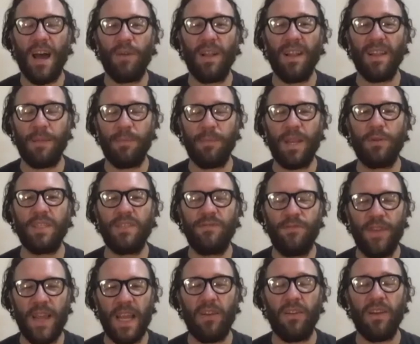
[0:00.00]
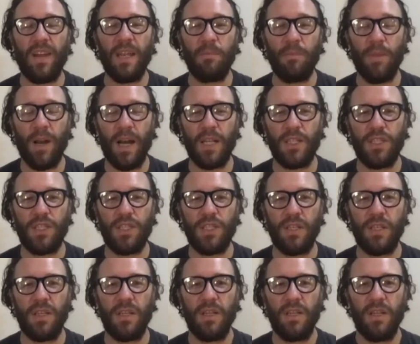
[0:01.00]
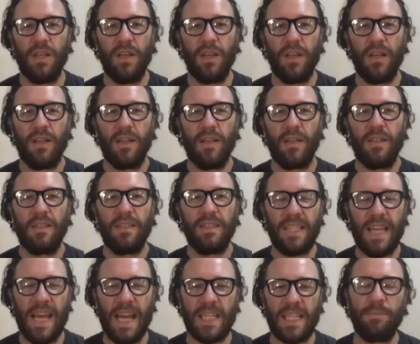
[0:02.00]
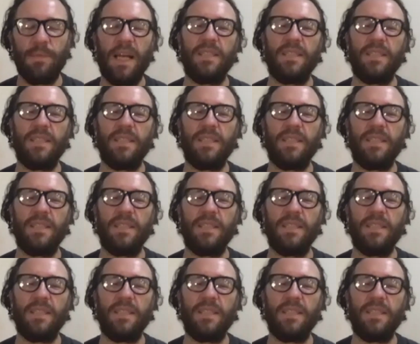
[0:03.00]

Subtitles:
really. I mean, it was very much text